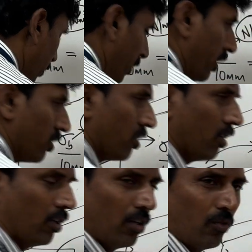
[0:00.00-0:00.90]
means
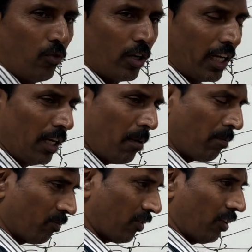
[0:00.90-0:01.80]
for
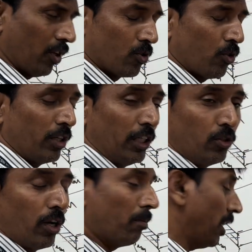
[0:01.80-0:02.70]
nm, so you need to
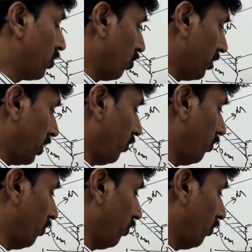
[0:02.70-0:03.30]
apply so much of